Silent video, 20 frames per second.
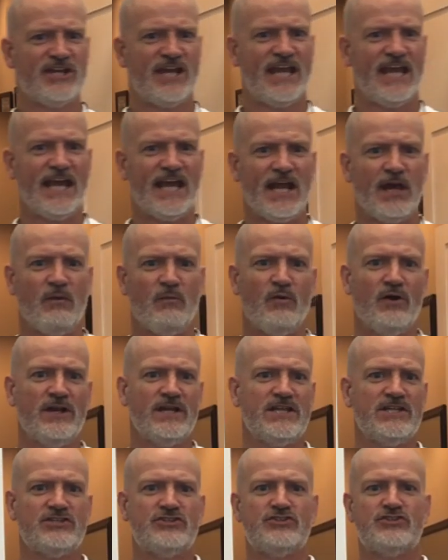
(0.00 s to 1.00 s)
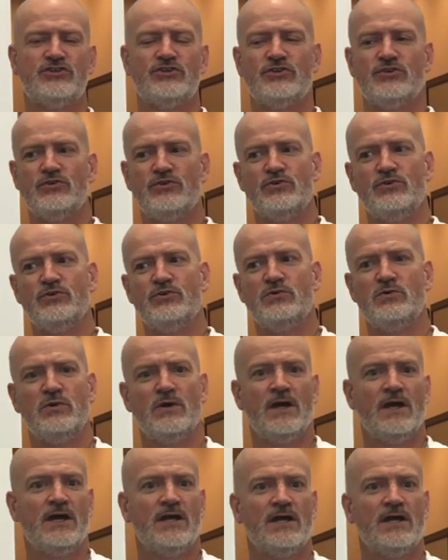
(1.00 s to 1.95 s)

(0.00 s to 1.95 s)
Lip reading: and I wanted to